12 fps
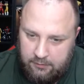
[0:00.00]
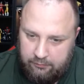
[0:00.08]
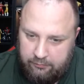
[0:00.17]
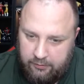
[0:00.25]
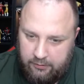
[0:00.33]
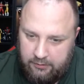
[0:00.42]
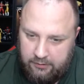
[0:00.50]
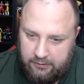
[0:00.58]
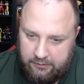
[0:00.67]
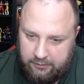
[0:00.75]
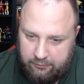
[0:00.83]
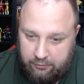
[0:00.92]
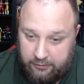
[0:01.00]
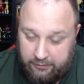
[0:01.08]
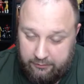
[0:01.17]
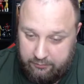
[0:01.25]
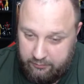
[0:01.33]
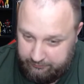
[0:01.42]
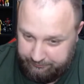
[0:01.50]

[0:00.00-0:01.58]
Finally got the jive.